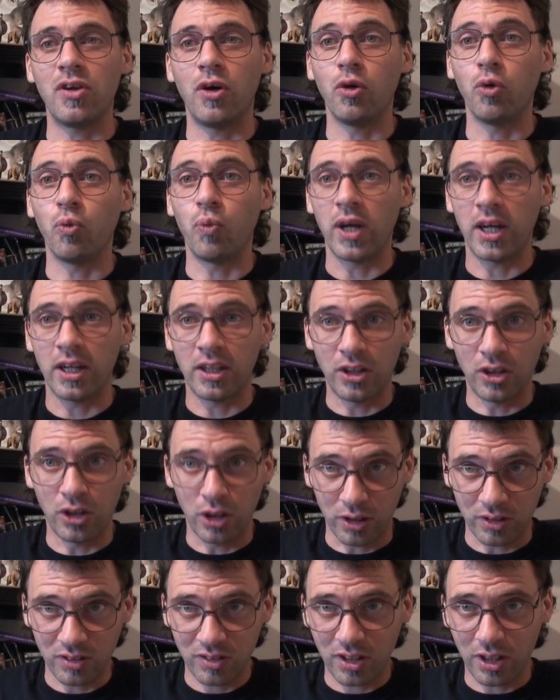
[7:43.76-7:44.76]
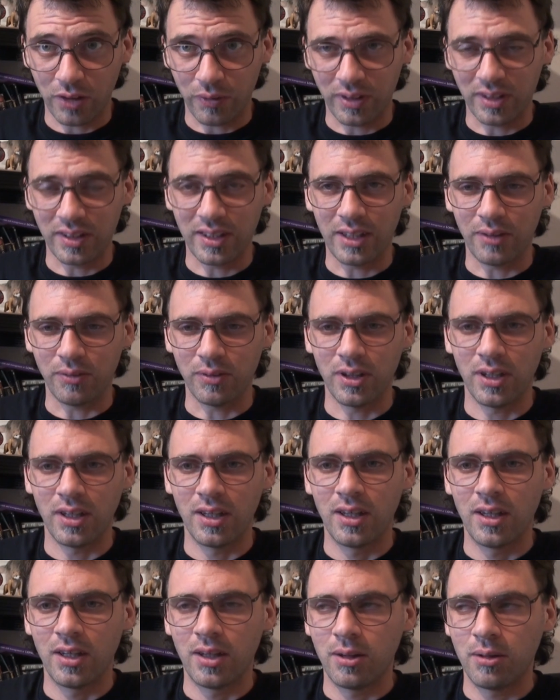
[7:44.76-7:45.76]
hole we are not going down.
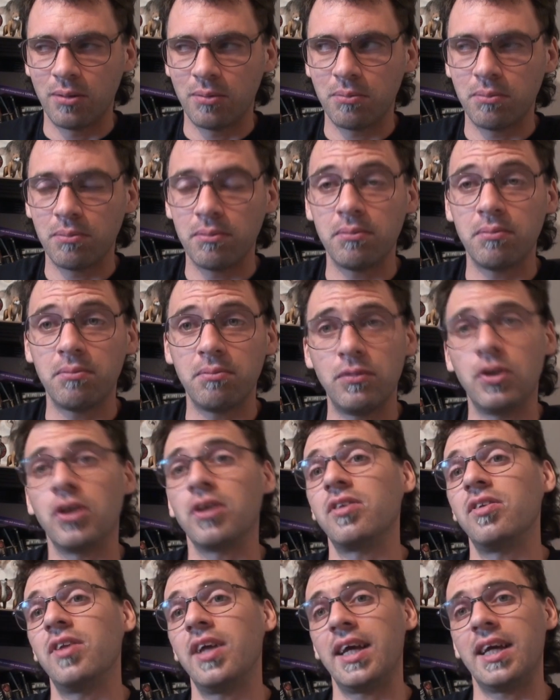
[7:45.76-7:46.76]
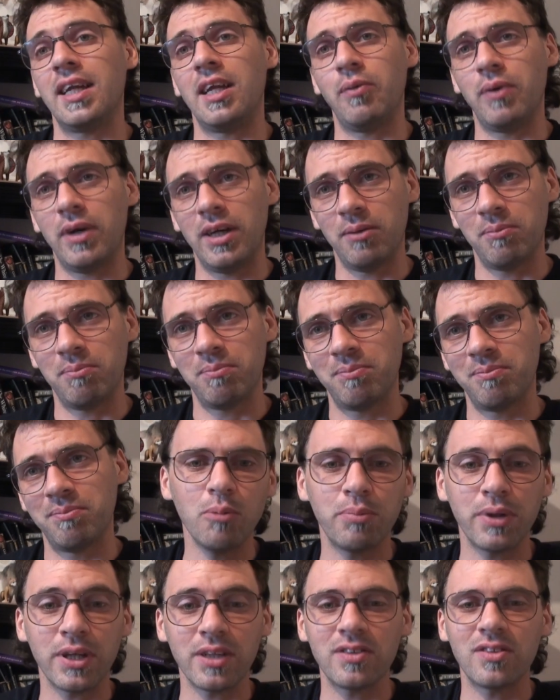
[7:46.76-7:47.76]
Not today, anyway.
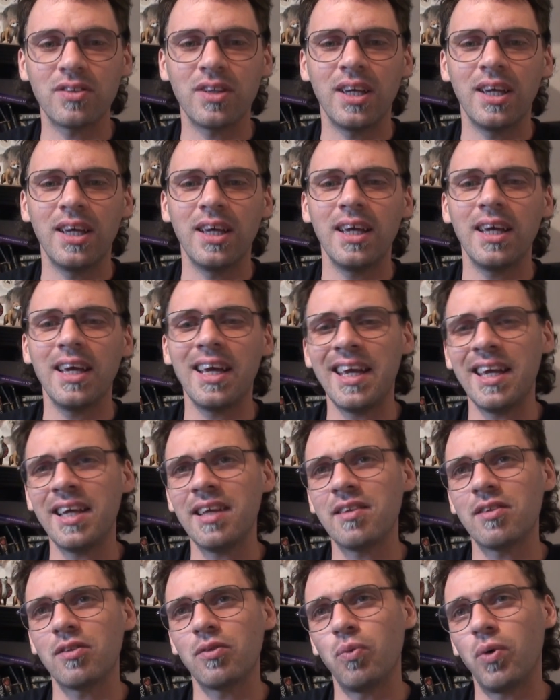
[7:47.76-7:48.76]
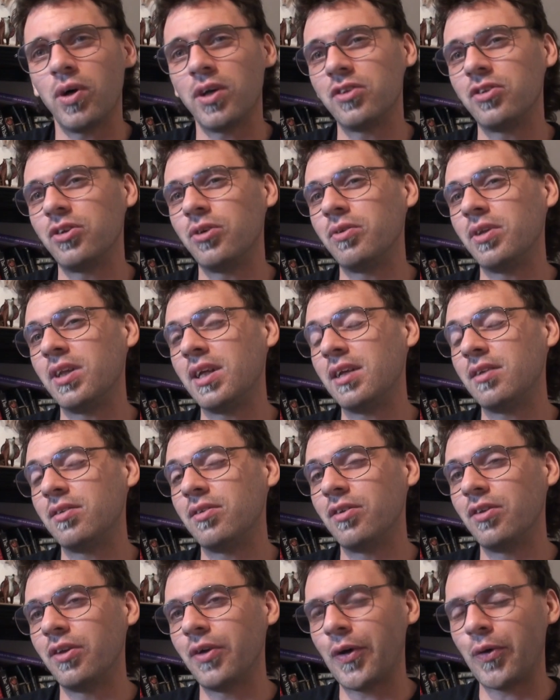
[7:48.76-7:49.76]
But here's what you need
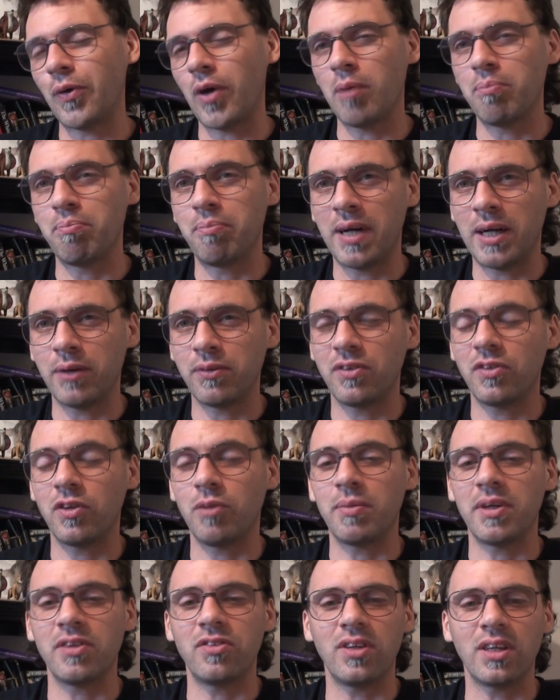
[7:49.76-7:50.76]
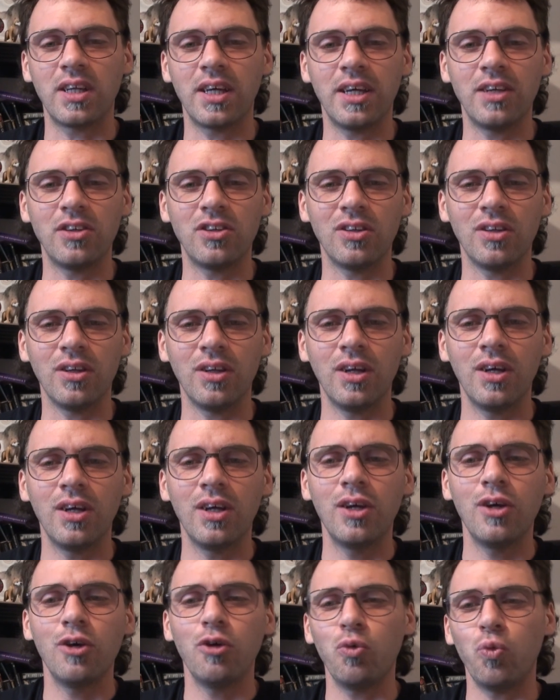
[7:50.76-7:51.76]
to know about domestication
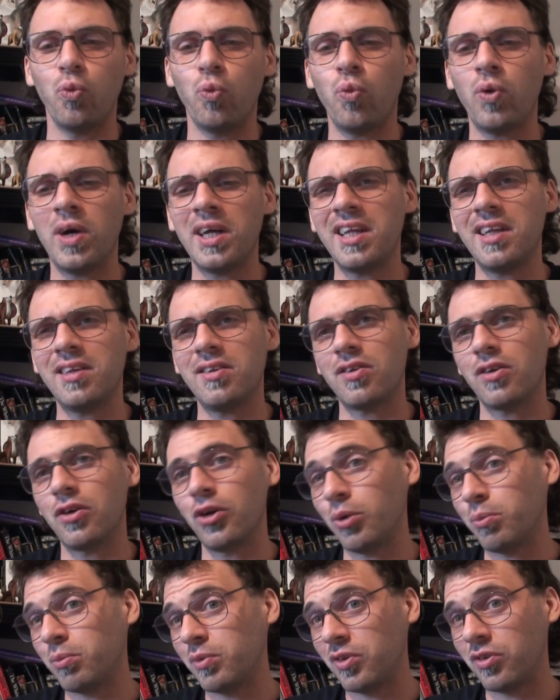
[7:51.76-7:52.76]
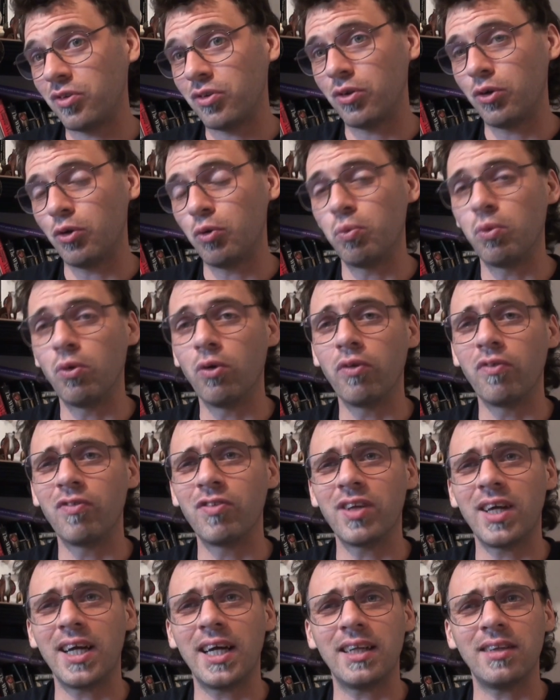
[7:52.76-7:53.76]
when it comes to
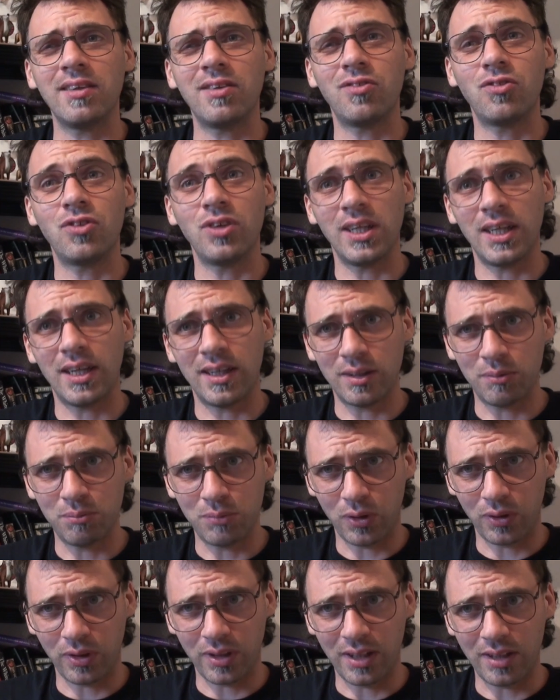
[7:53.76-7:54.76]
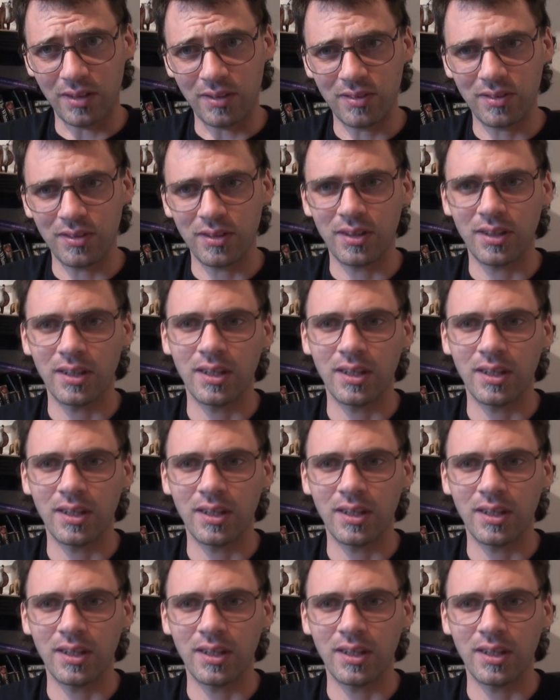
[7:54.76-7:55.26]
wolves and gelada monkeys.